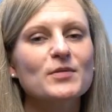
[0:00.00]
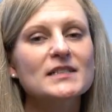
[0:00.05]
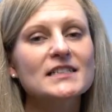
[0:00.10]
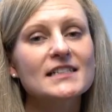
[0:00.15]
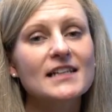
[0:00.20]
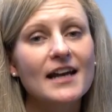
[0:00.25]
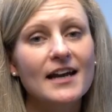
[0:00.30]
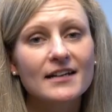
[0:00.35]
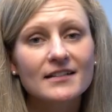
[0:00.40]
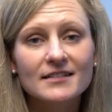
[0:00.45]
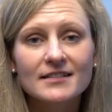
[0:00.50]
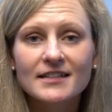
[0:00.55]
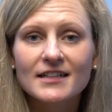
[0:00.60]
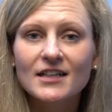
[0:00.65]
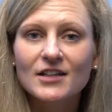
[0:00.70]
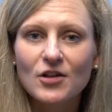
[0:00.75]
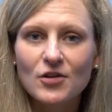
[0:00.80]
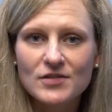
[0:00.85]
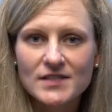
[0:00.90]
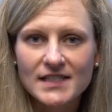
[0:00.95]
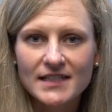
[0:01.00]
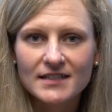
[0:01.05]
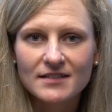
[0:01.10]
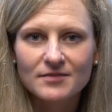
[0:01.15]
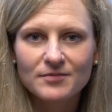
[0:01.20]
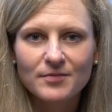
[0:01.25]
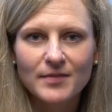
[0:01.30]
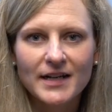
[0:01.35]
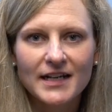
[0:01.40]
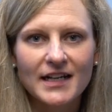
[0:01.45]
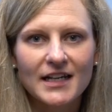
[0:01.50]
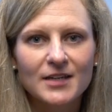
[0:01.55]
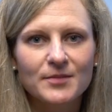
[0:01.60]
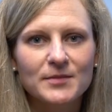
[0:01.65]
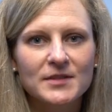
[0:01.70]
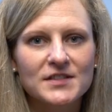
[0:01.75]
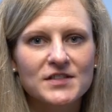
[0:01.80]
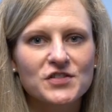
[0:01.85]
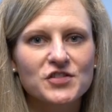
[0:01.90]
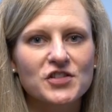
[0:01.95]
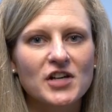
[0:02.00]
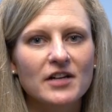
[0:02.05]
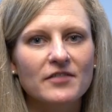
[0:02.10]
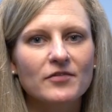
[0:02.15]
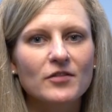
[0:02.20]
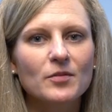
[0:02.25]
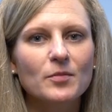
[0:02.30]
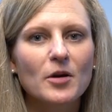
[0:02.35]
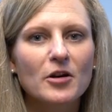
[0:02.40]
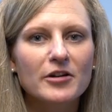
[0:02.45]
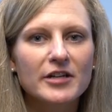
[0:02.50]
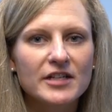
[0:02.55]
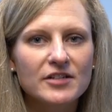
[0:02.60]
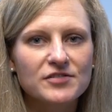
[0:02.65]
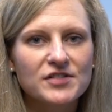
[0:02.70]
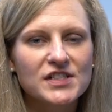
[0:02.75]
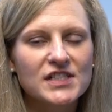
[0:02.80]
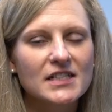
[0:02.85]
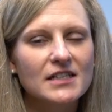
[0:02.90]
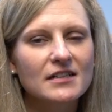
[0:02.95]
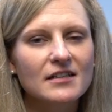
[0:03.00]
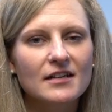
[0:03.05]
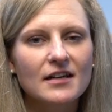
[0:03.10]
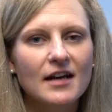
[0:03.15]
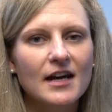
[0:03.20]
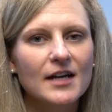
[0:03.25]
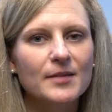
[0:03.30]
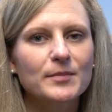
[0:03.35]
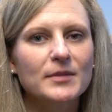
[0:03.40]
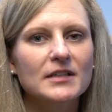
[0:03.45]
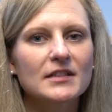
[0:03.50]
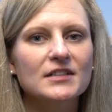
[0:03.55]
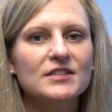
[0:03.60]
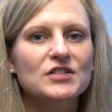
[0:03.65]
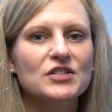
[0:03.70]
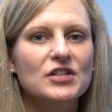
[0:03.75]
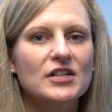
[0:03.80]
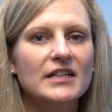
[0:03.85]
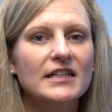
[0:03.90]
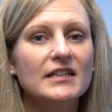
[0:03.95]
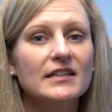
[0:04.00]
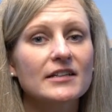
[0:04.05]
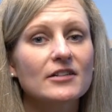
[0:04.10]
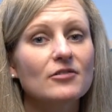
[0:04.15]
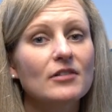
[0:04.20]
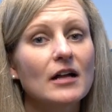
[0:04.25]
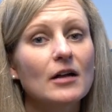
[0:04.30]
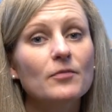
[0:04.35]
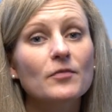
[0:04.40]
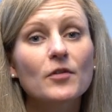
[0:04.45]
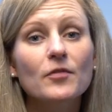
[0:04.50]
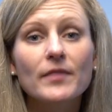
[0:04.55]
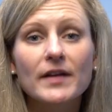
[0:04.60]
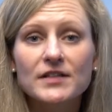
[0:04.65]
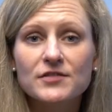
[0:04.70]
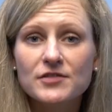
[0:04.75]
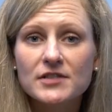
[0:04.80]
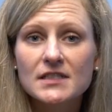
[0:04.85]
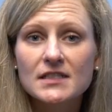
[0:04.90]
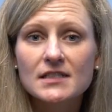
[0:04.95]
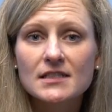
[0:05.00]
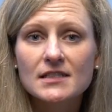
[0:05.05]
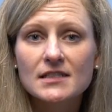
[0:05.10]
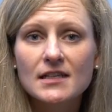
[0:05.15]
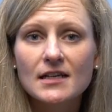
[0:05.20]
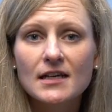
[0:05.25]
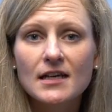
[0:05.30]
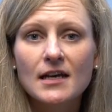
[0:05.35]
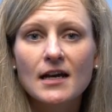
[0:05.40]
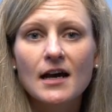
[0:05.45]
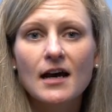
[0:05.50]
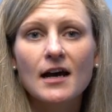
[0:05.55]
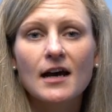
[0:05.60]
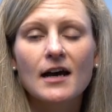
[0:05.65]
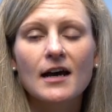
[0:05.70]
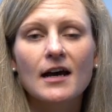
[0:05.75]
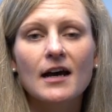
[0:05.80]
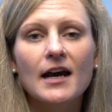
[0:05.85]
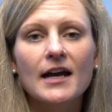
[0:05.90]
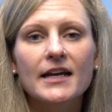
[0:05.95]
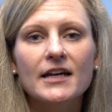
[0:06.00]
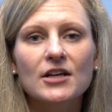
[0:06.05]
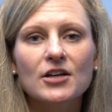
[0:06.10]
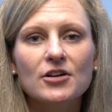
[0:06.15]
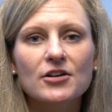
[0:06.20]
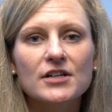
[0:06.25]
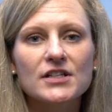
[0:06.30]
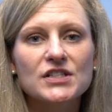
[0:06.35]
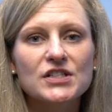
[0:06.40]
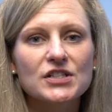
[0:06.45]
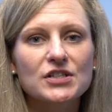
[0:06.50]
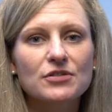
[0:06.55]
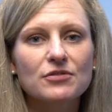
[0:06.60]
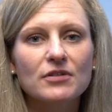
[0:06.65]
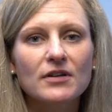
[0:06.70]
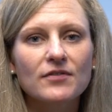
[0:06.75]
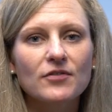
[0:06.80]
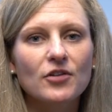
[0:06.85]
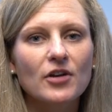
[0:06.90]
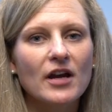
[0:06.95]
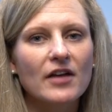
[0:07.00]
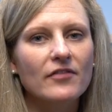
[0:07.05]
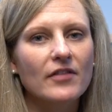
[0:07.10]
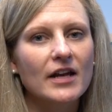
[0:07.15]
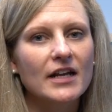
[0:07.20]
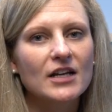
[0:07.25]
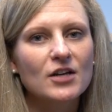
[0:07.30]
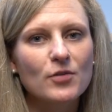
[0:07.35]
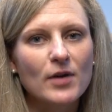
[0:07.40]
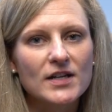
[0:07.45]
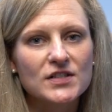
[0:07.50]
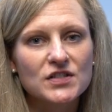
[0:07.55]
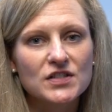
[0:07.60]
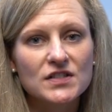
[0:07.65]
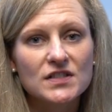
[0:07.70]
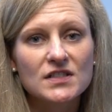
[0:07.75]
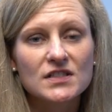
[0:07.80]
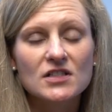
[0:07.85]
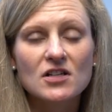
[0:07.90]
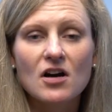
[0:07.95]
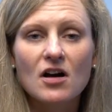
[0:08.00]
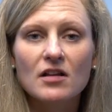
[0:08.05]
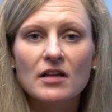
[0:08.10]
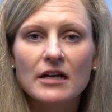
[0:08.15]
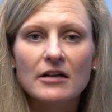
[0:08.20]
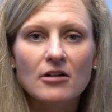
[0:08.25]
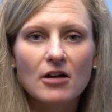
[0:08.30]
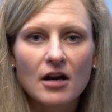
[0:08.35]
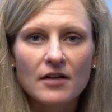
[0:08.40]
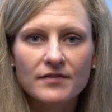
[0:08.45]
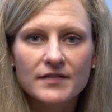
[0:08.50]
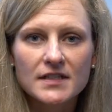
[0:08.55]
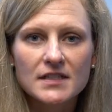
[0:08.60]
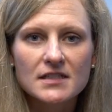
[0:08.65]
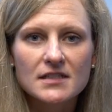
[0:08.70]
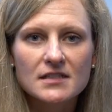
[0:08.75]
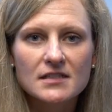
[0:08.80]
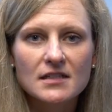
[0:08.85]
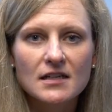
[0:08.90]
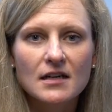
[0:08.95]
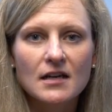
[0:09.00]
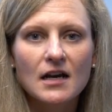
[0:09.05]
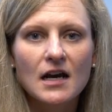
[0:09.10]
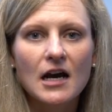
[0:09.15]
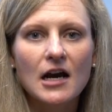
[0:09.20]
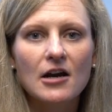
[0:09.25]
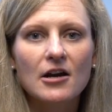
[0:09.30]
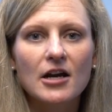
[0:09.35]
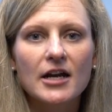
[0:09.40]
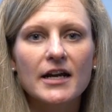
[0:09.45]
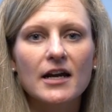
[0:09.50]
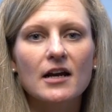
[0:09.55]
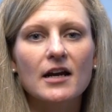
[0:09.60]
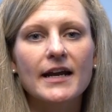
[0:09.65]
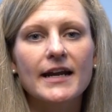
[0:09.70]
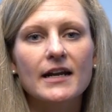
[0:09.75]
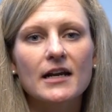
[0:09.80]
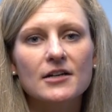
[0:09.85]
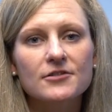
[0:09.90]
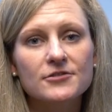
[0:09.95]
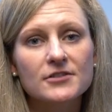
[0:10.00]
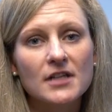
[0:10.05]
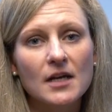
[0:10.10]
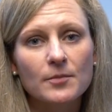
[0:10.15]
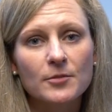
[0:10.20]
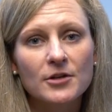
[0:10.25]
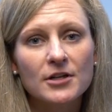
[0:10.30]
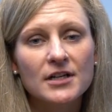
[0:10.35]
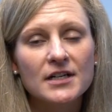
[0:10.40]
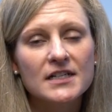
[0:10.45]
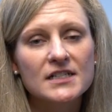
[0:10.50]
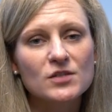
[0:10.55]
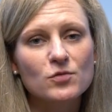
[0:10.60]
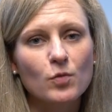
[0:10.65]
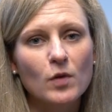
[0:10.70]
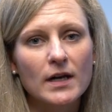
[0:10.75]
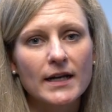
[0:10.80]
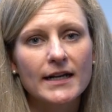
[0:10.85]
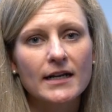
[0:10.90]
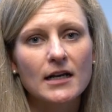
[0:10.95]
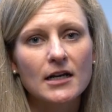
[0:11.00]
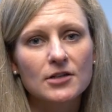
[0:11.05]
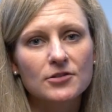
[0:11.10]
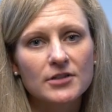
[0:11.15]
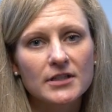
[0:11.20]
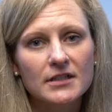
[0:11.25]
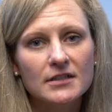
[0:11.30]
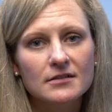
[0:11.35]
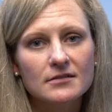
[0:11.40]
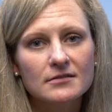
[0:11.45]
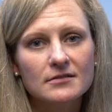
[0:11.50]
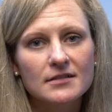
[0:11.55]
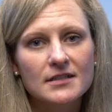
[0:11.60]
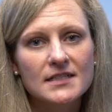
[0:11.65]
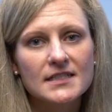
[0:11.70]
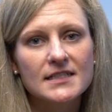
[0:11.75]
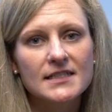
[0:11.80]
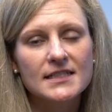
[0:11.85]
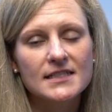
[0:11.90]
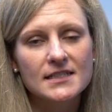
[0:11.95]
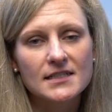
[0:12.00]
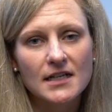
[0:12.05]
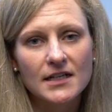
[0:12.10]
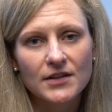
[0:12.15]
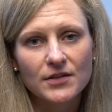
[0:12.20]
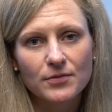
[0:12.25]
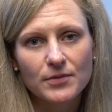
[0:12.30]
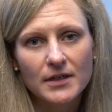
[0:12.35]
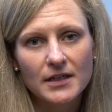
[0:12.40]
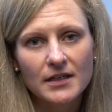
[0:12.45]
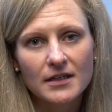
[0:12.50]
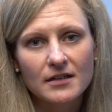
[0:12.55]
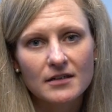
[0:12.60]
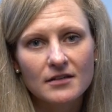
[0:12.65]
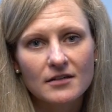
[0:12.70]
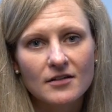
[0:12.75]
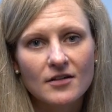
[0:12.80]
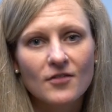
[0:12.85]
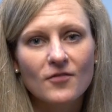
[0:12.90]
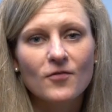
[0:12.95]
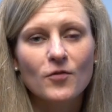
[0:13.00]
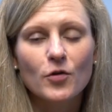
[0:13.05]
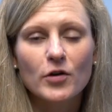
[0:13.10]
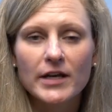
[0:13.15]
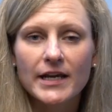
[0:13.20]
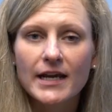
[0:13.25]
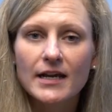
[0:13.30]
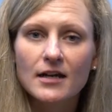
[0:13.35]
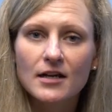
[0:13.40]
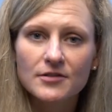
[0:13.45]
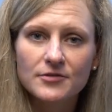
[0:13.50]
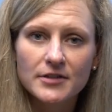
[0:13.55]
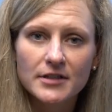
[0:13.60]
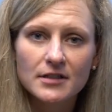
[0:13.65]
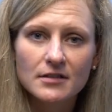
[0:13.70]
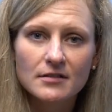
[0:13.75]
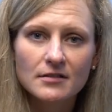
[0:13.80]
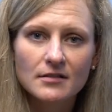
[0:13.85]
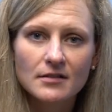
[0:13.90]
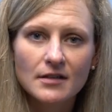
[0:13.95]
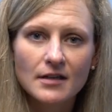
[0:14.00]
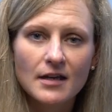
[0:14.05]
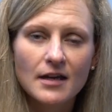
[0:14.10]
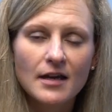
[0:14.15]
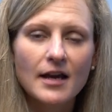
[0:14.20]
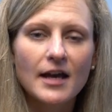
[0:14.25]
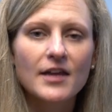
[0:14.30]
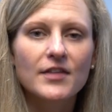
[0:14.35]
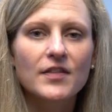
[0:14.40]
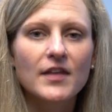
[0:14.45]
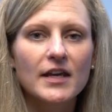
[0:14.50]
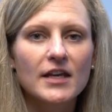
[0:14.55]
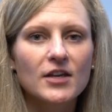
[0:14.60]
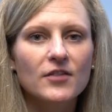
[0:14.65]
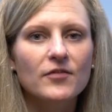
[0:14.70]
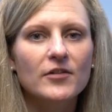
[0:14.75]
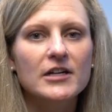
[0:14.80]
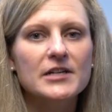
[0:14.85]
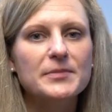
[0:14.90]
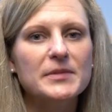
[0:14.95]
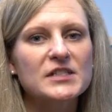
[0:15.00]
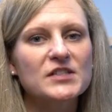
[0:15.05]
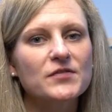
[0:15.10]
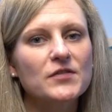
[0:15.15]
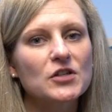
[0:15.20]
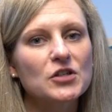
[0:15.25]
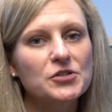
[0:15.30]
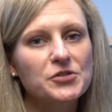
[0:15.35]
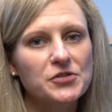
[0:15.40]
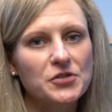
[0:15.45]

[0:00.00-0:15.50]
once again, in closing, my name is Jennifer Mariucci. I'm an attorney at Legal Help for Veterans. I encourage you, if you have any questions, to call our office. Our 800 number is 1-800-693-4800. And thank you very much for your